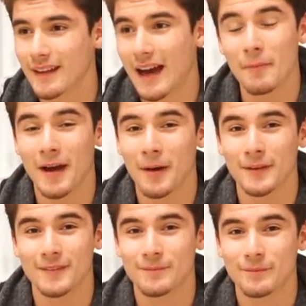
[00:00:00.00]

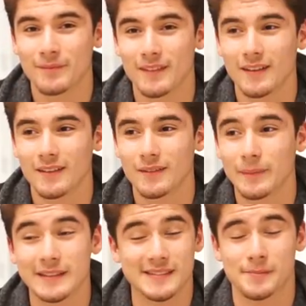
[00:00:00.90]
happy, you know,
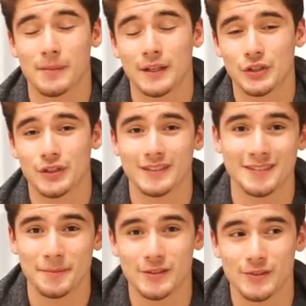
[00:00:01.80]
because this is my journey, this
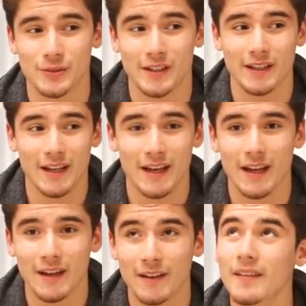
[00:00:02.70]
is my story,
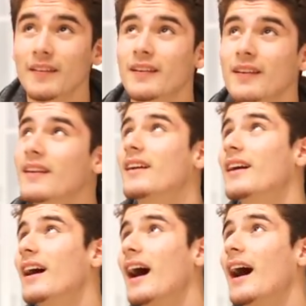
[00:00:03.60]
and
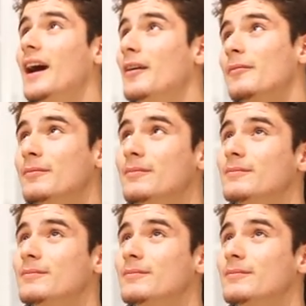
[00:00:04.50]
I